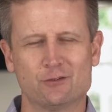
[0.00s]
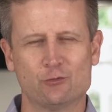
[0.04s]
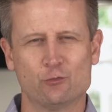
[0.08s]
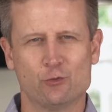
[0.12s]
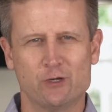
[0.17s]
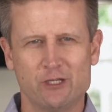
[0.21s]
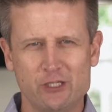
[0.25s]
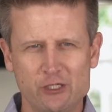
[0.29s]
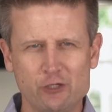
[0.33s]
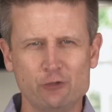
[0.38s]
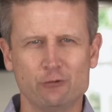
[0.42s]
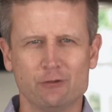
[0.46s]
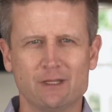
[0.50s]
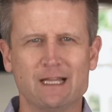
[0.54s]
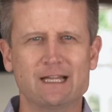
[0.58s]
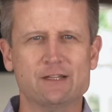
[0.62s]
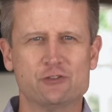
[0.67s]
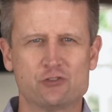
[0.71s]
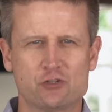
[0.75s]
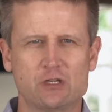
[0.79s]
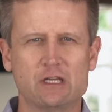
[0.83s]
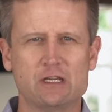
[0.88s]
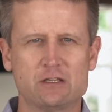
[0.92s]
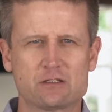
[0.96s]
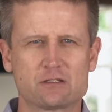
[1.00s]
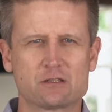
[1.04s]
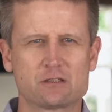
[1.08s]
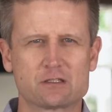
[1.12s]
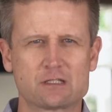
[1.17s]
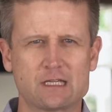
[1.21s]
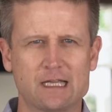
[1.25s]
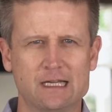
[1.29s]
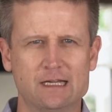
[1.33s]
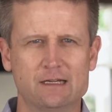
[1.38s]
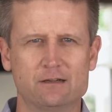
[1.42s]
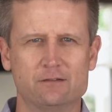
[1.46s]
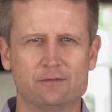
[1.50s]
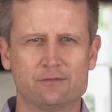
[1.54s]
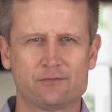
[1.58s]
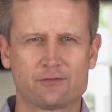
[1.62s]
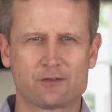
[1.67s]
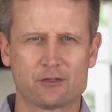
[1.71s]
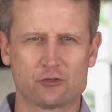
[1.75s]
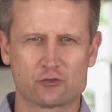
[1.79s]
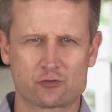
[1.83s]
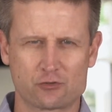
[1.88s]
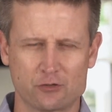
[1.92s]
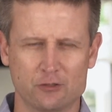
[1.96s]
Will you let Jesus
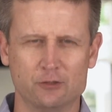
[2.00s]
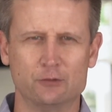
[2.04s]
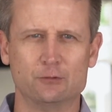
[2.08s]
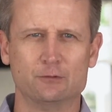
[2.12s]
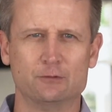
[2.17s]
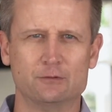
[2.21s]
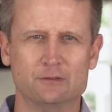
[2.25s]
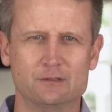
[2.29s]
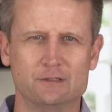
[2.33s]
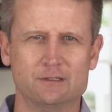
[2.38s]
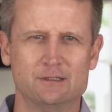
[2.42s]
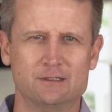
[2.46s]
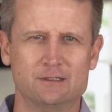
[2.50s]
have control